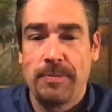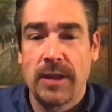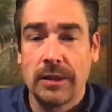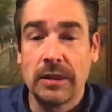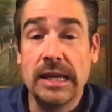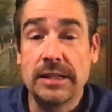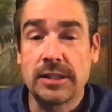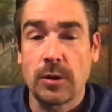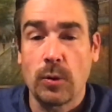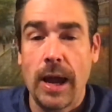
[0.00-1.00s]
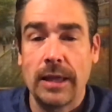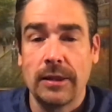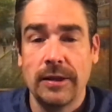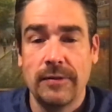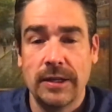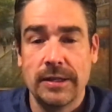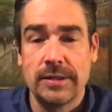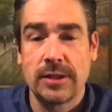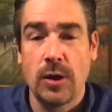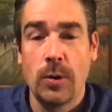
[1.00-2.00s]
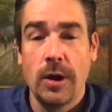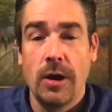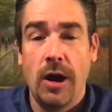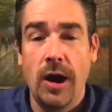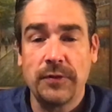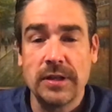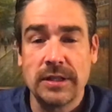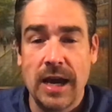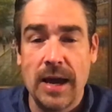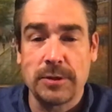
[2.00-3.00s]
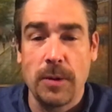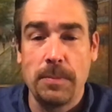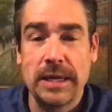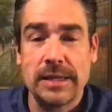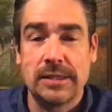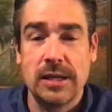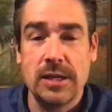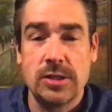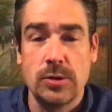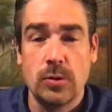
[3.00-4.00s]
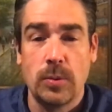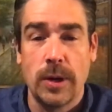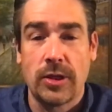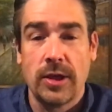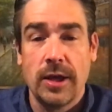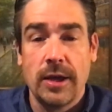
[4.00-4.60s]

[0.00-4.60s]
leads to right living. And so oftentimes our biggest issue with